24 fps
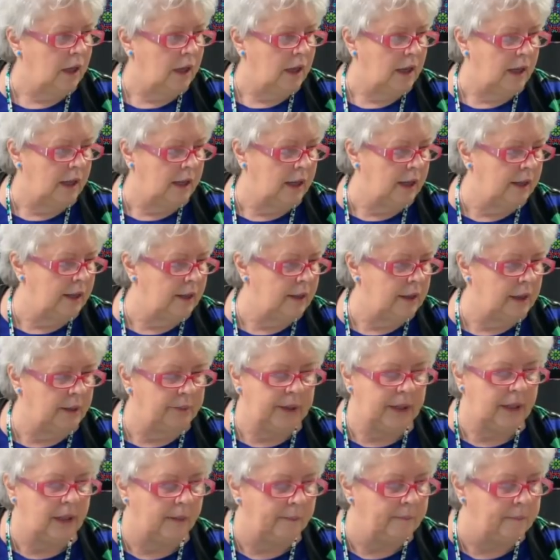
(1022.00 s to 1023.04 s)
and let
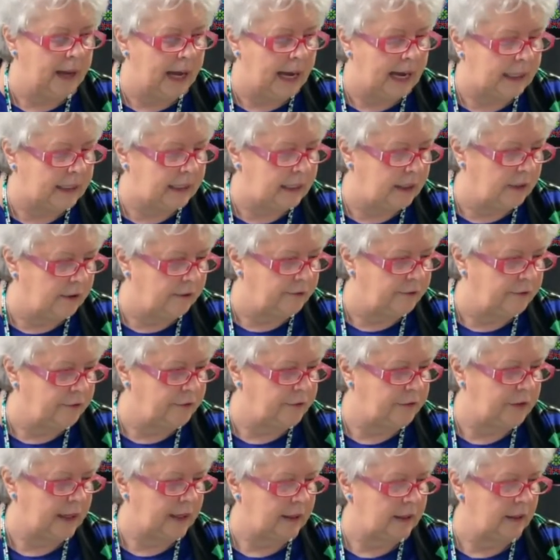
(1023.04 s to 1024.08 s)
me come back here for a
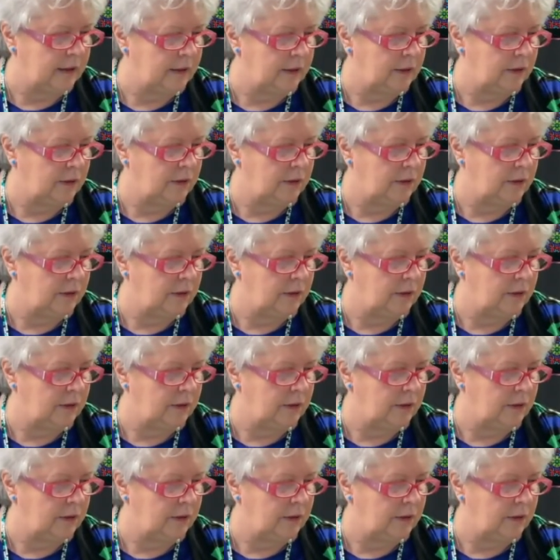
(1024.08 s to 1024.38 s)
second.